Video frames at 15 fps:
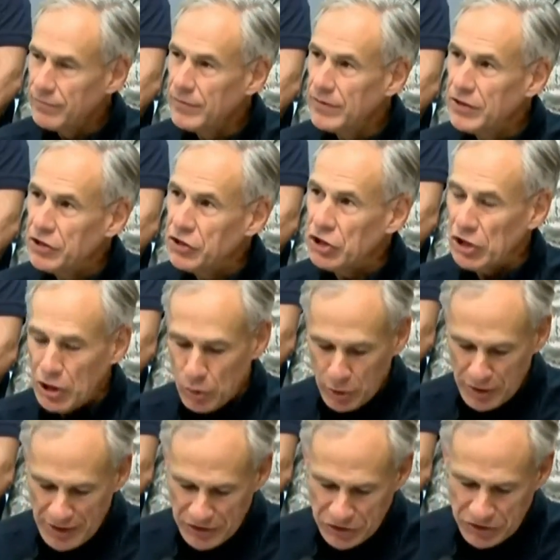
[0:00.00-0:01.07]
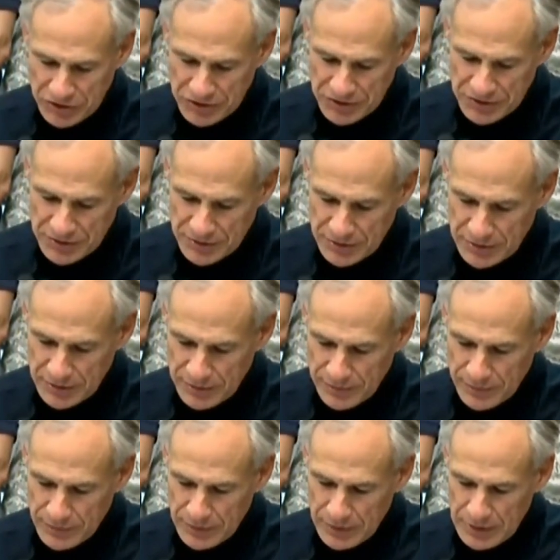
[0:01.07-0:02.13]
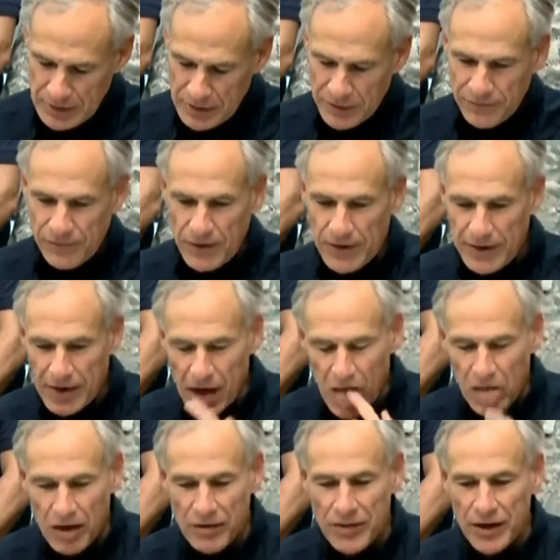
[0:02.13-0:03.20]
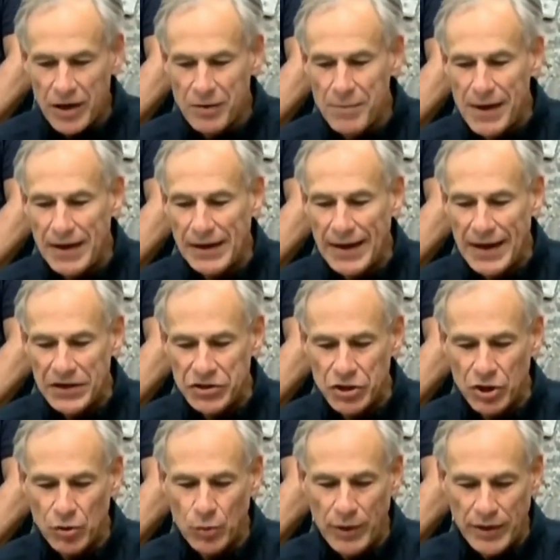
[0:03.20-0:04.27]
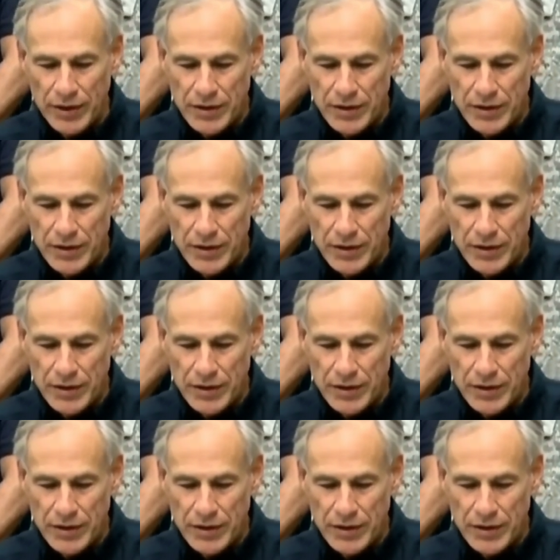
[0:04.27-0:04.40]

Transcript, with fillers: in the lower Neches, and the flooding there may last a week.